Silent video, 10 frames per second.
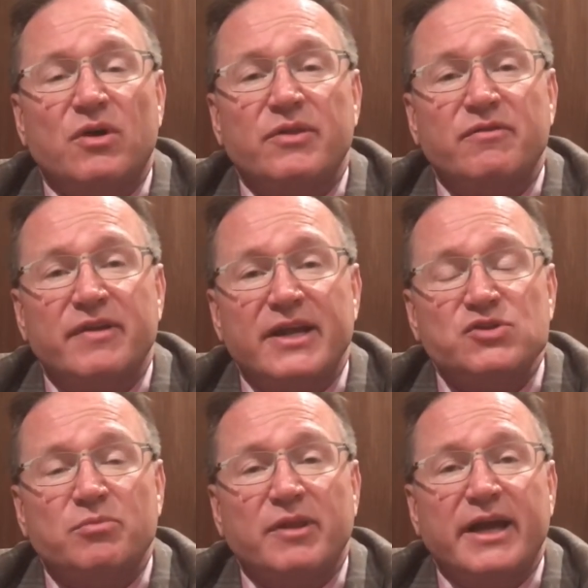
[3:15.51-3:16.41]
on their
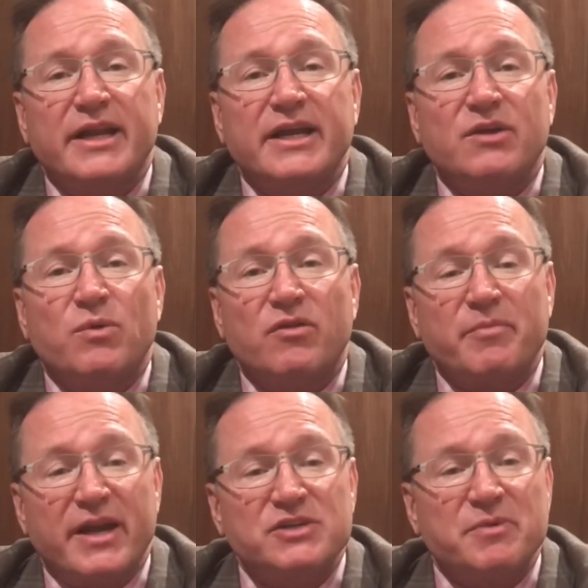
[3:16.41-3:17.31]
financial planning and wealth
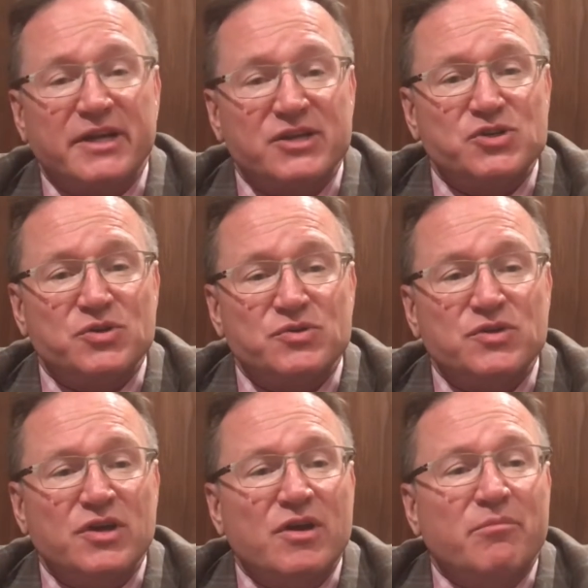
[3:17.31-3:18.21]
management issues,